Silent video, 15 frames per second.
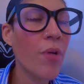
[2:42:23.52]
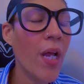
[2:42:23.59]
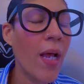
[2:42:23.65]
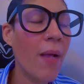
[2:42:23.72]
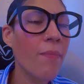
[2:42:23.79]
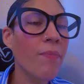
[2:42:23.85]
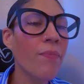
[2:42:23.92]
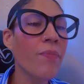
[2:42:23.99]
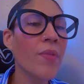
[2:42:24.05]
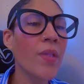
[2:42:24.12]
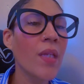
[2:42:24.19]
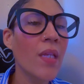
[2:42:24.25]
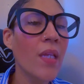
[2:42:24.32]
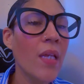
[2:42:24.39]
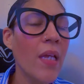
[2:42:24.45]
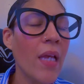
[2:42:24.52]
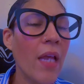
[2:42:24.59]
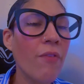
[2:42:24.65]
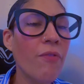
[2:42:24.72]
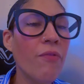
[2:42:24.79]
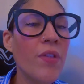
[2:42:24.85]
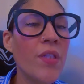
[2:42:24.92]
of Abraham.
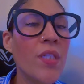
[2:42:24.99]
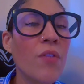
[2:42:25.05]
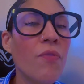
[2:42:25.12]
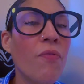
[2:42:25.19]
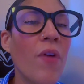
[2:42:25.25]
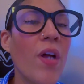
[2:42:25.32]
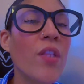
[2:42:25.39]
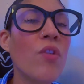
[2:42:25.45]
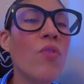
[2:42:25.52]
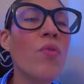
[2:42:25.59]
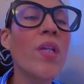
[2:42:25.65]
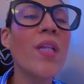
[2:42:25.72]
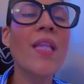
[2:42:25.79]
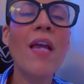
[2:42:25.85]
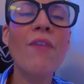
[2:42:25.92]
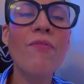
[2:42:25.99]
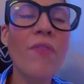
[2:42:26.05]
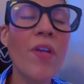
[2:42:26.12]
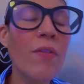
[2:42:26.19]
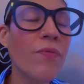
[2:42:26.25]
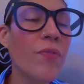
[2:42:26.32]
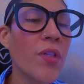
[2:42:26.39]
And visit, Father Lord, in thy
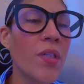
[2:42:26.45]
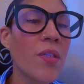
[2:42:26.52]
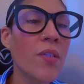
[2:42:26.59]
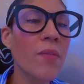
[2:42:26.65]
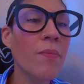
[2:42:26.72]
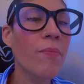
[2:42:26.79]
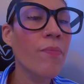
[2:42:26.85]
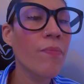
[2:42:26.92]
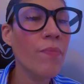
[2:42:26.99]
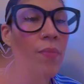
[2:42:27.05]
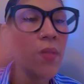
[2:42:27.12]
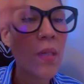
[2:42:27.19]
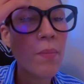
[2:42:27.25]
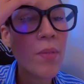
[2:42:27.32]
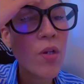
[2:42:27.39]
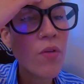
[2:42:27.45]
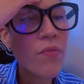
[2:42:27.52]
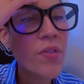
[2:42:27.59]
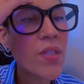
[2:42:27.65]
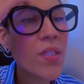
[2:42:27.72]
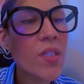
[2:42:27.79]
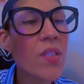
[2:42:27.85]
faithfulness,
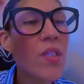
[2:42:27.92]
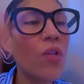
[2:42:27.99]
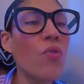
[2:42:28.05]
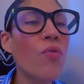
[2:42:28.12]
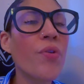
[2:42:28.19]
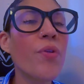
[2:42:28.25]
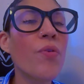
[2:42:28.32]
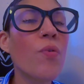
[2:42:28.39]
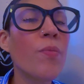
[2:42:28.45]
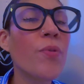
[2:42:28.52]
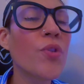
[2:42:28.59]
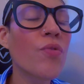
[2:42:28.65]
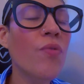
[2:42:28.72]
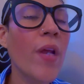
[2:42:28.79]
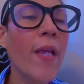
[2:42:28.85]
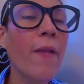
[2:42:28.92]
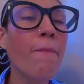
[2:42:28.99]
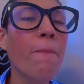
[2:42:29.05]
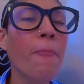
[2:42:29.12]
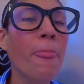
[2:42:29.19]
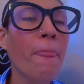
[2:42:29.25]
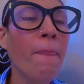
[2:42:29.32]
beloved Sister Lori Nobles
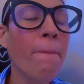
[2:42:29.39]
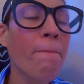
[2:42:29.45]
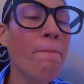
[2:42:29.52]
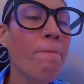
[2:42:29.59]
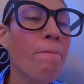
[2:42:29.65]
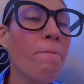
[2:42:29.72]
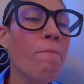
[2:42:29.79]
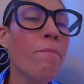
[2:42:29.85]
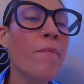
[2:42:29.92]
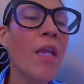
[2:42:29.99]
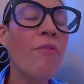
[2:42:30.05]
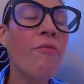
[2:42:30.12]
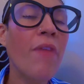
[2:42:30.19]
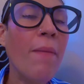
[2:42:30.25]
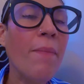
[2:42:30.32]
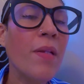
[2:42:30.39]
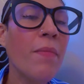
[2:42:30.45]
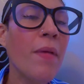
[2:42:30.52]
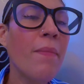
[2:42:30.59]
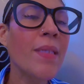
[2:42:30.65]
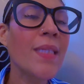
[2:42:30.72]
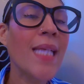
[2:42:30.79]
Gray,
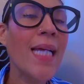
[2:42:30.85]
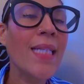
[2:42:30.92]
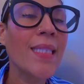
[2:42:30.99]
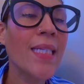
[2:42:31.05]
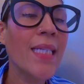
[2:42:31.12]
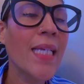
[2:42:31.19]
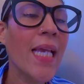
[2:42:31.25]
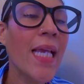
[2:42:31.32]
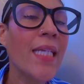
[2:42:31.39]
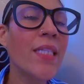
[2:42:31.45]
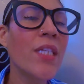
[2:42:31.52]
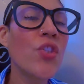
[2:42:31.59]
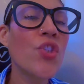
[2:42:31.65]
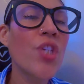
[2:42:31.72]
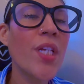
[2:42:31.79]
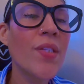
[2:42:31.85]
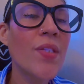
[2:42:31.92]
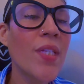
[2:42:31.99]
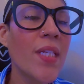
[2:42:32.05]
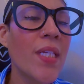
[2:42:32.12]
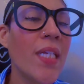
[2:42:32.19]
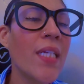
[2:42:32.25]
family members Anthony, Caden,
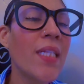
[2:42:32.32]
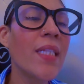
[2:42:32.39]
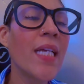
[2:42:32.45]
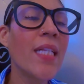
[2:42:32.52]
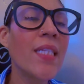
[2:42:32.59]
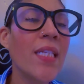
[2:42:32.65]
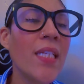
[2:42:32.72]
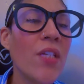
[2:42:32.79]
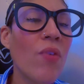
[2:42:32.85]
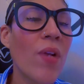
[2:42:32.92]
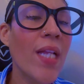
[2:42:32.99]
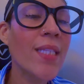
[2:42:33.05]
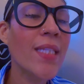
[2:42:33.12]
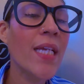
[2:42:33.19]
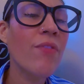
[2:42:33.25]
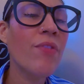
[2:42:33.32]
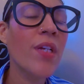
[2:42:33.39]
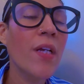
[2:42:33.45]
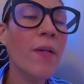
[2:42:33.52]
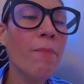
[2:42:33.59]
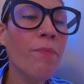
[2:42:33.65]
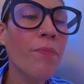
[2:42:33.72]
JC, Nick, Daddy Leo,
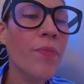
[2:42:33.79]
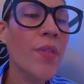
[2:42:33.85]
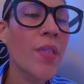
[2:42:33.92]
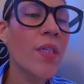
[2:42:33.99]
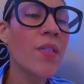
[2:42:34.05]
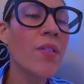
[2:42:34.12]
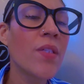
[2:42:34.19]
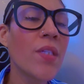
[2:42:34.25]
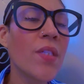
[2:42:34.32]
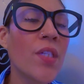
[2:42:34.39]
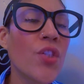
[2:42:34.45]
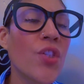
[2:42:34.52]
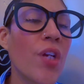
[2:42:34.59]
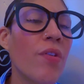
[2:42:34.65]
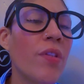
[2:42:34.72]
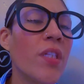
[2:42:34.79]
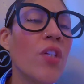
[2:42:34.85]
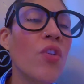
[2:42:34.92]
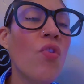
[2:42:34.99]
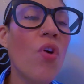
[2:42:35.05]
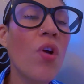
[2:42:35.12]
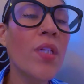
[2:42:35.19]
Laterica, Sister
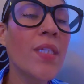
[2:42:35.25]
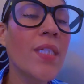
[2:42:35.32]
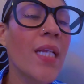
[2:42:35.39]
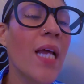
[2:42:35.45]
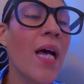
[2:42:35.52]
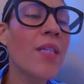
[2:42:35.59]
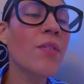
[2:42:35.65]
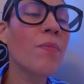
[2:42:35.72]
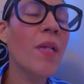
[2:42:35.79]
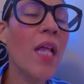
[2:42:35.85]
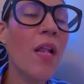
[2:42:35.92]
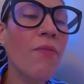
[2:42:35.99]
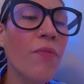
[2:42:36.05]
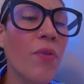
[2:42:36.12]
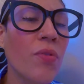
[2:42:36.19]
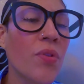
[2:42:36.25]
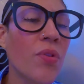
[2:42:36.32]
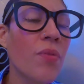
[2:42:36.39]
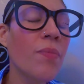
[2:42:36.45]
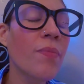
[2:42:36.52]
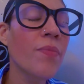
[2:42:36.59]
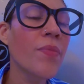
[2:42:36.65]
Geraldine Collins and husband
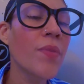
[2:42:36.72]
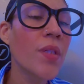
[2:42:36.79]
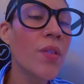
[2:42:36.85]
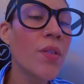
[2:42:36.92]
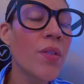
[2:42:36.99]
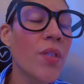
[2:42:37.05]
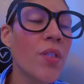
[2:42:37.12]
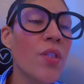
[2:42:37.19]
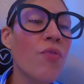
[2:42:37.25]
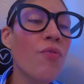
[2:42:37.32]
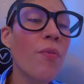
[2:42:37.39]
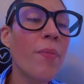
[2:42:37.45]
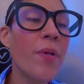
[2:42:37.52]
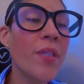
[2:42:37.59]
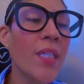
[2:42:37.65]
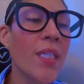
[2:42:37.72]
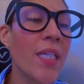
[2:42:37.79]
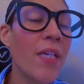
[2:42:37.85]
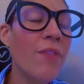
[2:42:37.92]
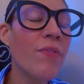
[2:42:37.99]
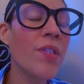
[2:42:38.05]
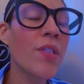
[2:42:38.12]
Alfonso, Sister
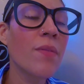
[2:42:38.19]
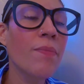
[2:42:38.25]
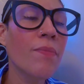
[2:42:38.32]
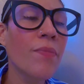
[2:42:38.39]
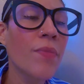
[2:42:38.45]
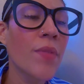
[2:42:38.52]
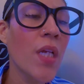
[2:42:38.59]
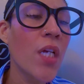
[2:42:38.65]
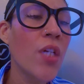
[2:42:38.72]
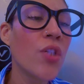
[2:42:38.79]
Roberta Davis,